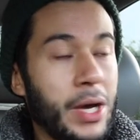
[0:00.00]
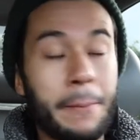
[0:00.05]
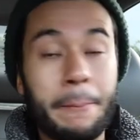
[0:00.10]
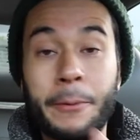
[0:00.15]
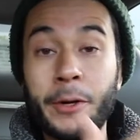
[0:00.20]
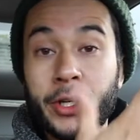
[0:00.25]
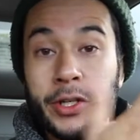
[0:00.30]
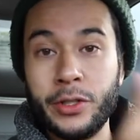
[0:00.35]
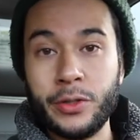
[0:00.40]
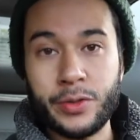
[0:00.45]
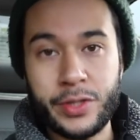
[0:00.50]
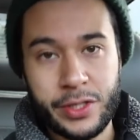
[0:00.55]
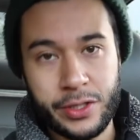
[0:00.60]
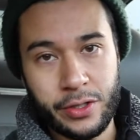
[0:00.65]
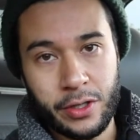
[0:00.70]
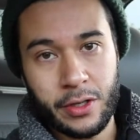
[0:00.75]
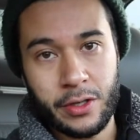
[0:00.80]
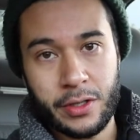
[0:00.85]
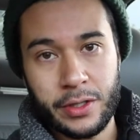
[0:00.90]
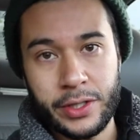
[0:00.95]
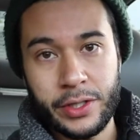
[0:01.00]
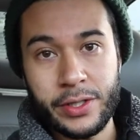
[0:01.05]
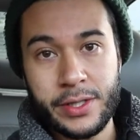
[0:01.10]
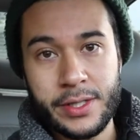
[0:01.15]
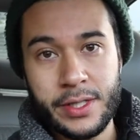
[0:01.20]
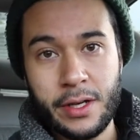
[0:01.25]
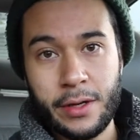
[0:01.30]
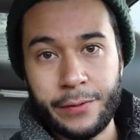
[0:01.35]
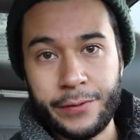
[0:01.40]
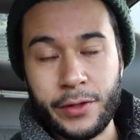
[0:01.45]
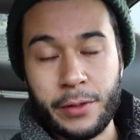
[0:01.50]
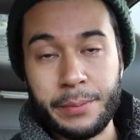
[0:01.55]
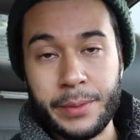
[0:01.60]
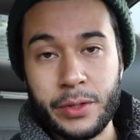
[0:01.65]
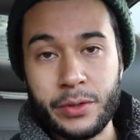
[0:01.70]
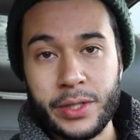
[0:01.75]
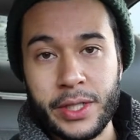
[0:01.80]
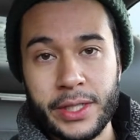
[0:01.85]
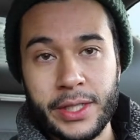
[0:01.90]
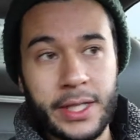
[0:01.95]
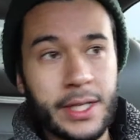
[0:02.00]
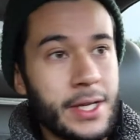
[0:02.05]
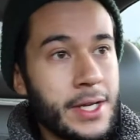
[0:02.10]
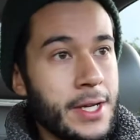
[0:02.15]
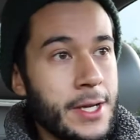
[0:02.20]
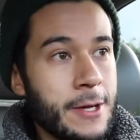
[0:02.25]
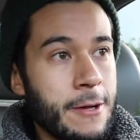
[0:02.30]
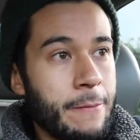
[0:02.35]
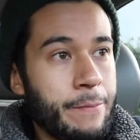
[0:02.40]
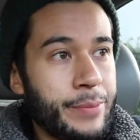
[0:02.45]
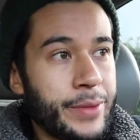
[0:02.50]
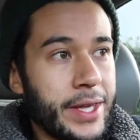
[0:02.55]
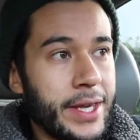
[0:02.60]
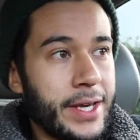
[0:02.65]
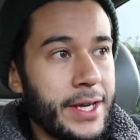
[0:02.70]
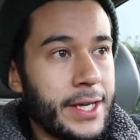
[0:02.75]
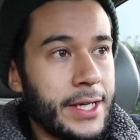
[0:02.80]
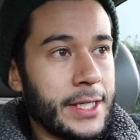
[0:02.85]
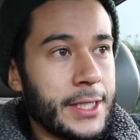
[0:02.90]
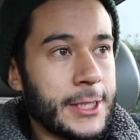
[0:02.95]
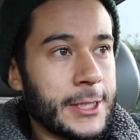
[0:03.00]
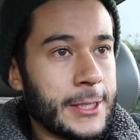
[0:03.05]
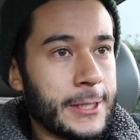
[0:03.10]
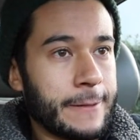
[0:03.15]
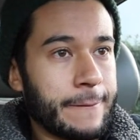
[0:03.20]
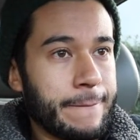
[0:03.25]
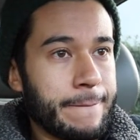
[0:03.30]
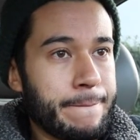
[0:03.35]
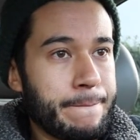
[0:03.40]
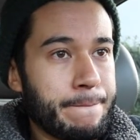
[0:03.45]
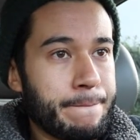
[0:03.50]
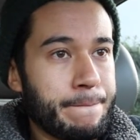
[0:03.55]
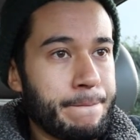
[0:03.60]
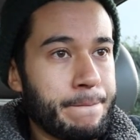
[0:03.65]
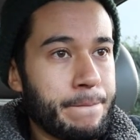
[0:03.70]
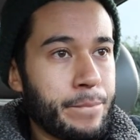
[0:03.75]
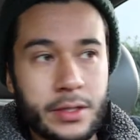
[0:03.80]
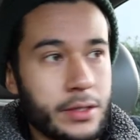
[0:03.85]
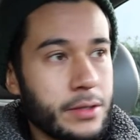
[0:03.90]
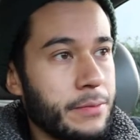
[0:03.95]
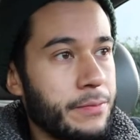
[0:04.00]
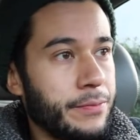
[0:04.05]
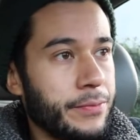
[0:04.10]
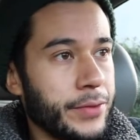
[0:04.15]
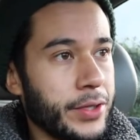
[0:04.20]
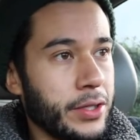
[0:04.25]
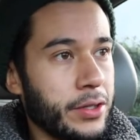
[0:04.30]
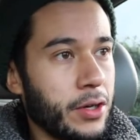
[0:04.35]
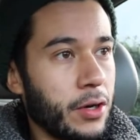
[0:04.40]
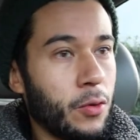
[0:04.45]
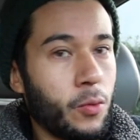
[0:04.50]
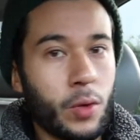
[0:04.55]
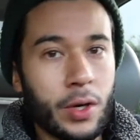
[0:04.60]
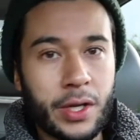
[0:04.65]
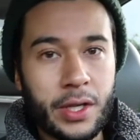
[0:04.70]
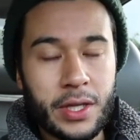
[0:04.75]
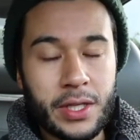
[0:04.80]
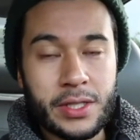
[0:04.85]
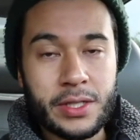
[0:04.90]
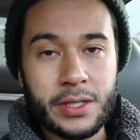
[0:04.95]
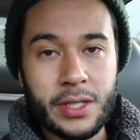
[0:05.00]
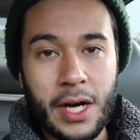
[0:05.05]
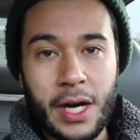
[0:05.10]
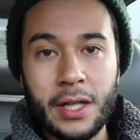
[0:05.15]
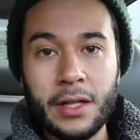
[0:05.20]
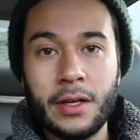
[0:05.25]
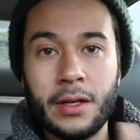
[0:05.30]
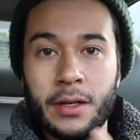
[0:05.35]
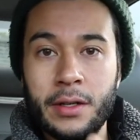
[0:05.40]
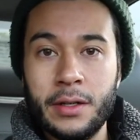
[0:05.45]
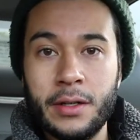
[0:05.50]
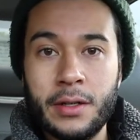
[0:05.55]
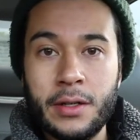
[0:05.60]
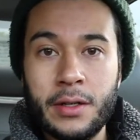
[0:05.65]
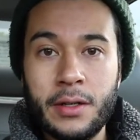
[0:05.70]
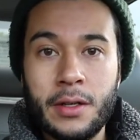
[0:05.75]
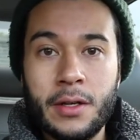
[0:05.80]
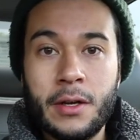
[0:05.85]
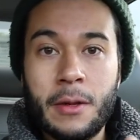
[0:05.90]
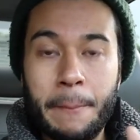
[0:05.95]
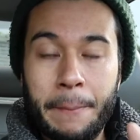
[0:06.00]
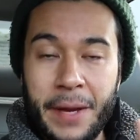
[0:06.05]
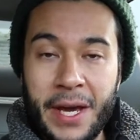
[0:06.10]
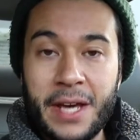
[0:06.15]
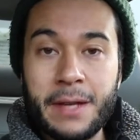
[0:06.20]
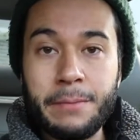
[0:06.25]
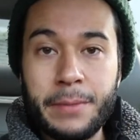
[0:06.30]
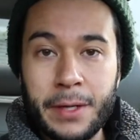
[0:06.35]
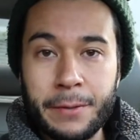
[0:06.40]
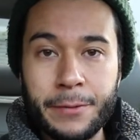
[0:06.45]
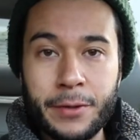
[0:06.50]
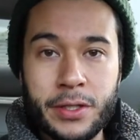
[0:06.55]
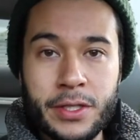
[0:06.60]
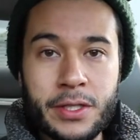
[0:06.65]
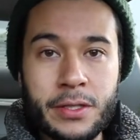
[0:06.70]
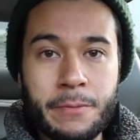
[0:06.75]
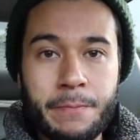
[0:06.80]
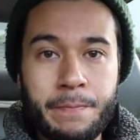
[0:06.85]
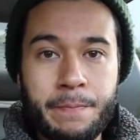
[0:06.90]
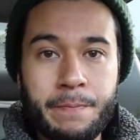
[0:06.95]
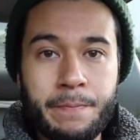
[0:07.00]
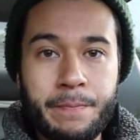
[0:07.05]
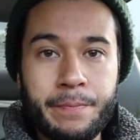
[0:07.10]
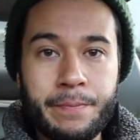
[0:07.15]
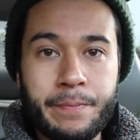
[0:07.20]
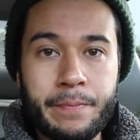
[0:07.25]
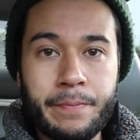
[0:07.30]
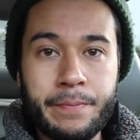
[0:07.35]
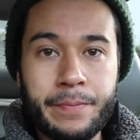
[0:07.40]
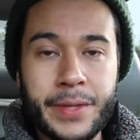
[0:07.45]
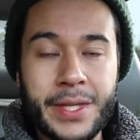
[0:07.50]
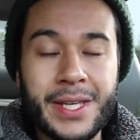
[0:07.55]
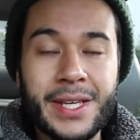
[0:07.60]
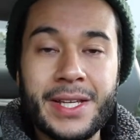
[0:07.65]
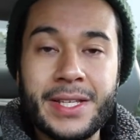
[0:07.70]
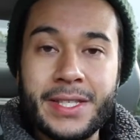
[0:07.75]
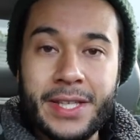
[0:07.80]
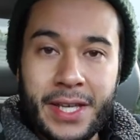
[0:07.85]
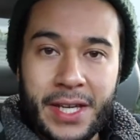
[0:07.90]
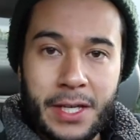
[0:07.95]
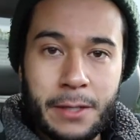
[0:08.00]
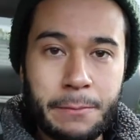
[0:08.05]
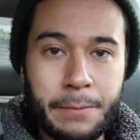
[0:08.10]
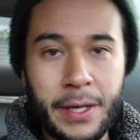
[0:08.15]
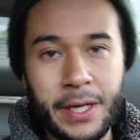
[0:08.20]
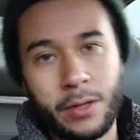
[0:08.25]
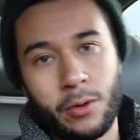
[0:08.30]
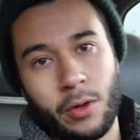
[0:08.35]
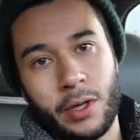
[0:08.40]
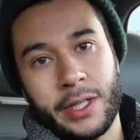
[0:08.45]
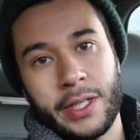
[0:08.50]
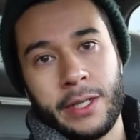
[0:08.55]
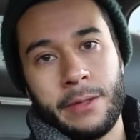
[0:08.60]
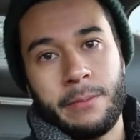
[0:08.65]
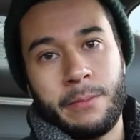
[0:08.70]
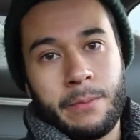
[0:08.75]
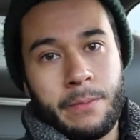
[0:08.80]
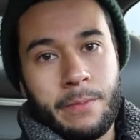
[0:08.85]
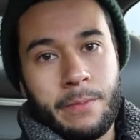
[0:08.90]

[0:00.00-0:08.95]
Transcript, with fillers: produce your your stuff, your music, and uh, you know one of the Scala band members is in Bend, Oregon.